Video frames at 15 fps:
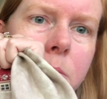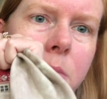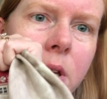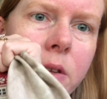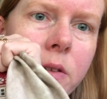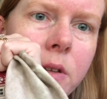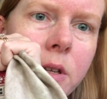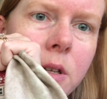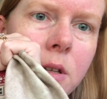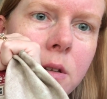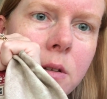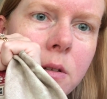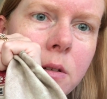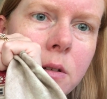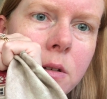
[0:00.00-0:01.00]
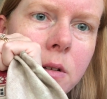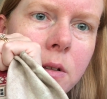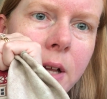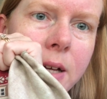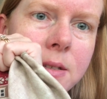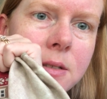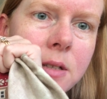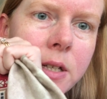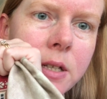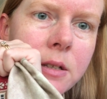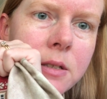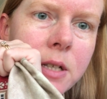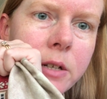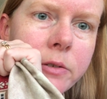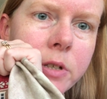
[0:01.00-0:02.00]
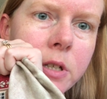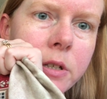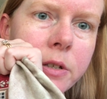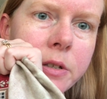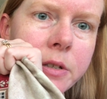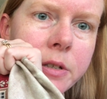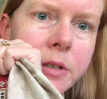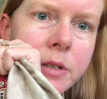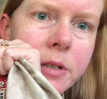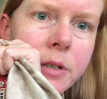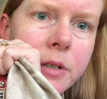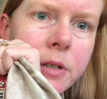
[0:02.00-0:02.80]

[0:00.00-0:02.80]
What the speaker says: method last night down here.